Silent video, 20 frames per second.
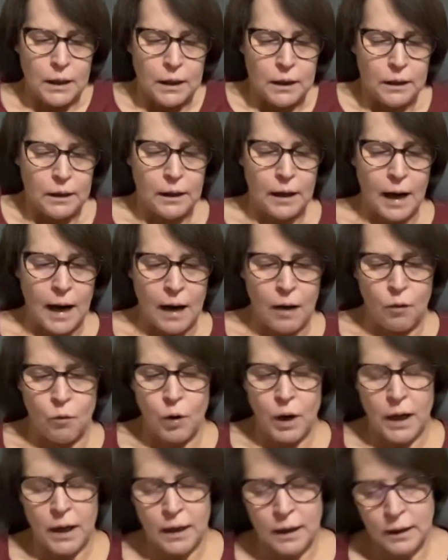Now,
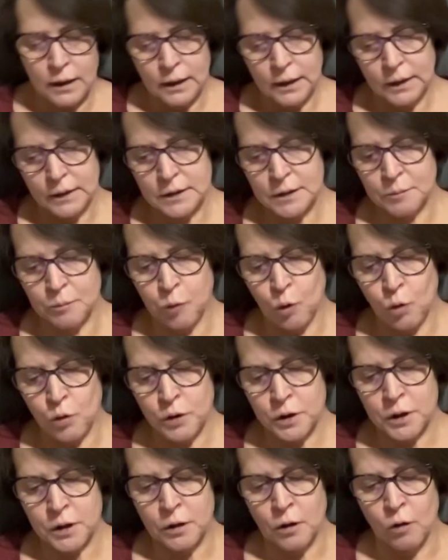it's important
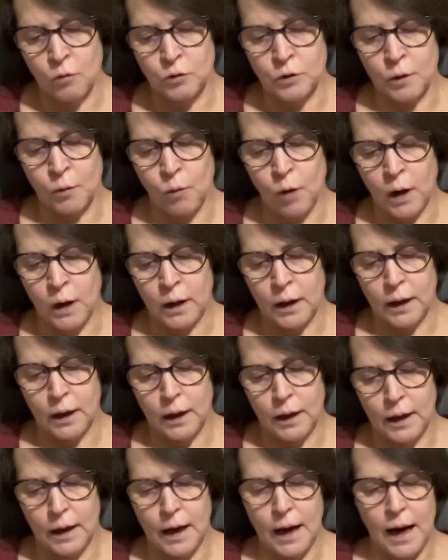to note that while
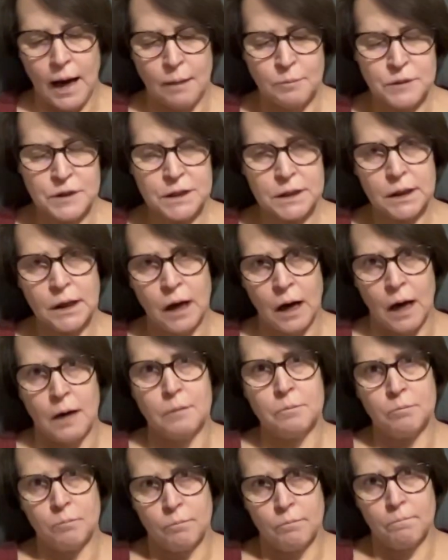
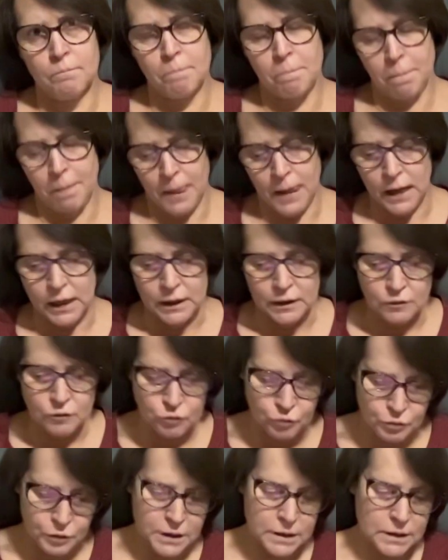MCI
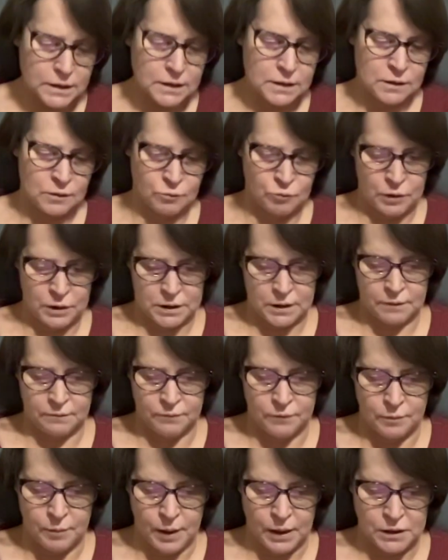increases the risk of
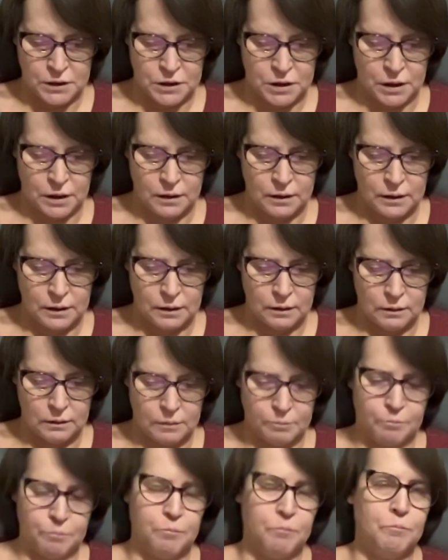dementia,
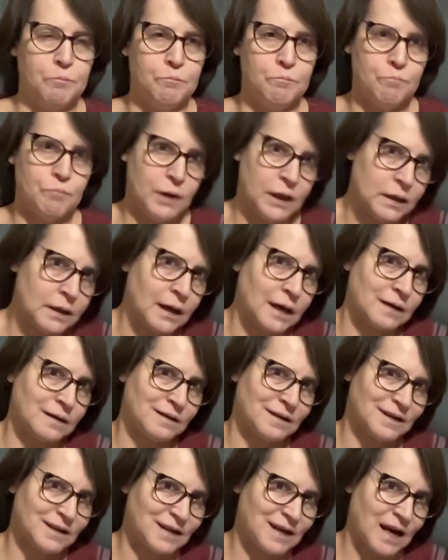in that
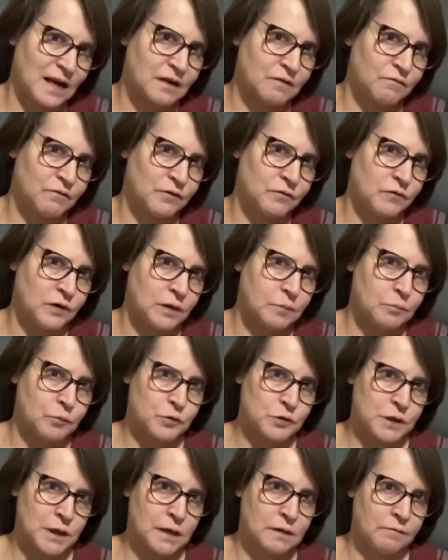10 to
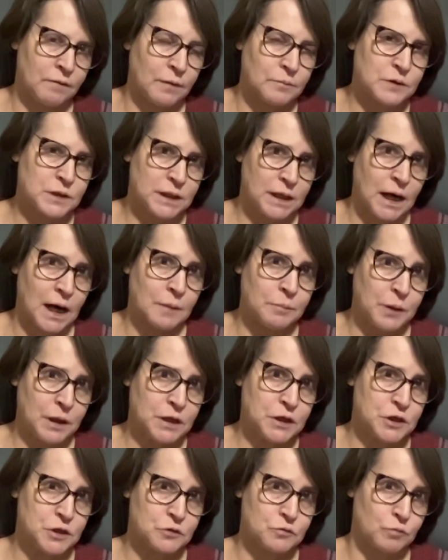15% of MCI
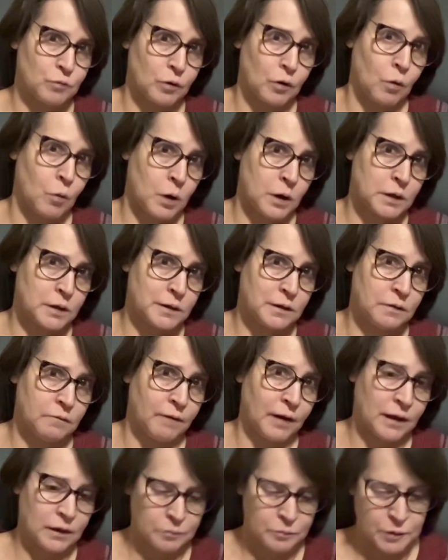patients will go on to
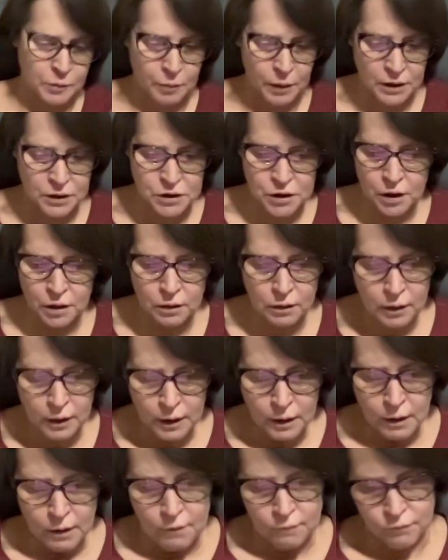develop dementia
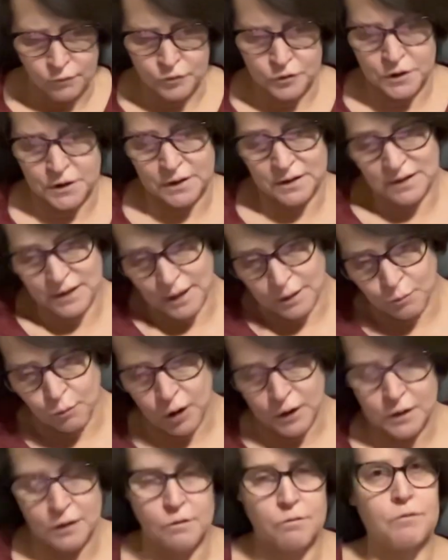versus say
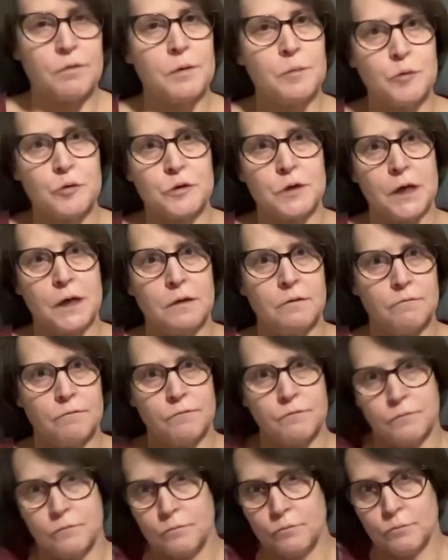1 to 3% of
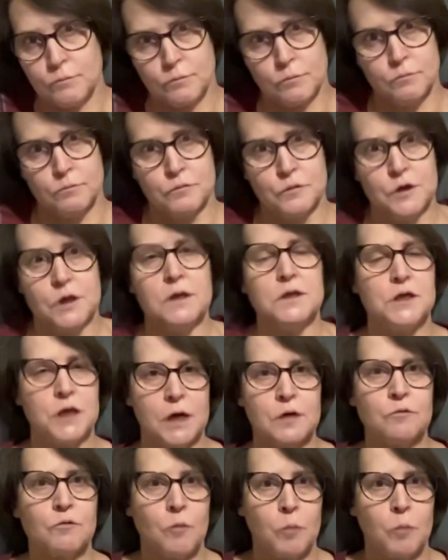the general